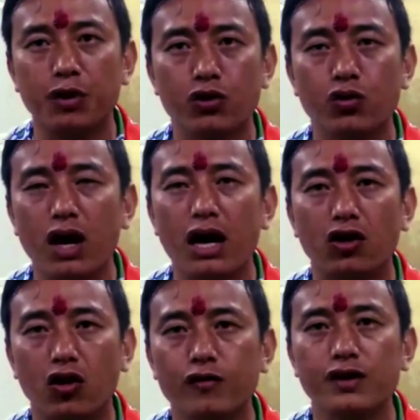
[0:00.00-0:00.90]
But you can't
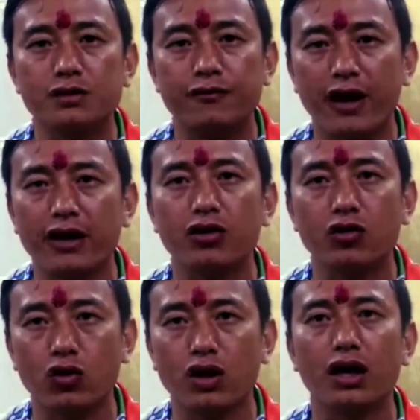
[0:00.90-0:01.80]
always fight on
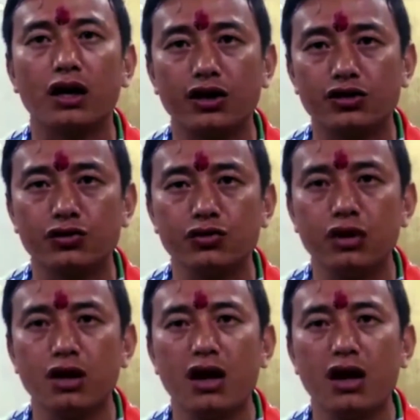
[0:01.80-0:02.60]
Gorkha Land issue